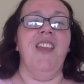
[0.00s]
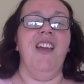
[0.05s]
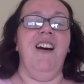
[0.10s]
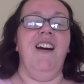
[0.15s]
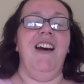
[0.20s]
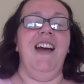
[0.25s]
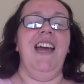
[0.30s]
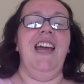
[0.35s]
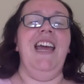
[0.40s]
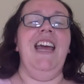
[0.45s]

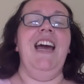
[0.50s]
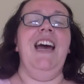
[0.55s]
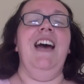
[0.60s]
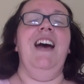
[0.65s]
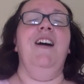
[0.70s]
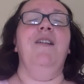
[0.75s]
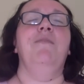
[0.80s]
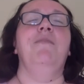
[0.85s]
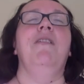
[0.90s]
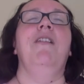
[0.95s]
I
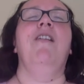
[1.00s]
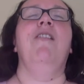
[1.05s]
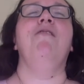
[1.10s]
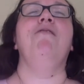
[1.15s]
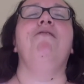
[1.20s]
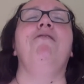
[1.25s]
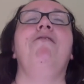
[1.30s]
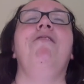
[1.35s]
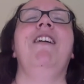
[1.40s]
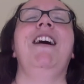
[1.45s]
am
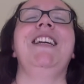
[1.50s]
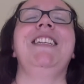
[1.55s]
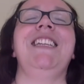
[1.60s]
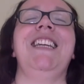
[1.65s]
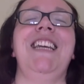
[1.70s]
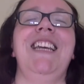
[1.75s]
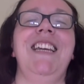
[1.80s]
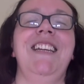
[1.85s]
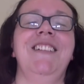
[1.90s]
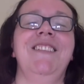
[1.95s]

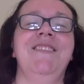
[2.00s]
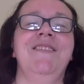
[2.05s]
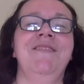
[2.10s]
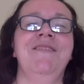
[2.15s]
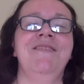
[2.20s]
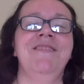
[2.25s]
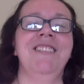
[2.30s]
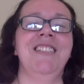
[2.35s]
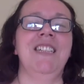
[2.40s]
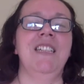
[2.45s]
ready
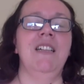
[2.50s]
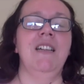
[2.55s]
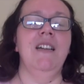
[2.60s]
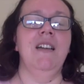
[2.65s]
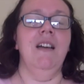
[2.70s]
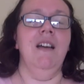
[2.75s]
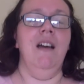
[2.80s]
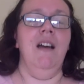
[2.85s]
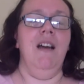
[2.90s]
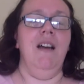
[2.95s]

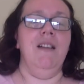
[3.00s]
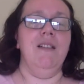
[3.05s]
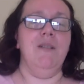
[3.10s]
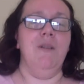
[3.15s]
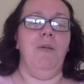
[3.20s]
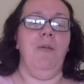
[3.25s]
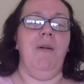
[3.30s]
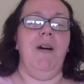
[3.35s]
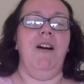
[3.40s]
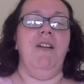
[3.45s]

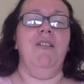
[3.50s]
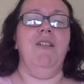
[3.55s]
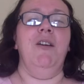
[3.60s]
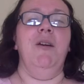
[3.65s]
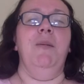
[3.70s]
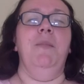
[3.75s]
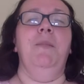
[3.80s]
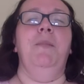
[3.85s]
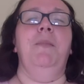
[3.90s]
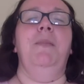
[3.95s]
to welcome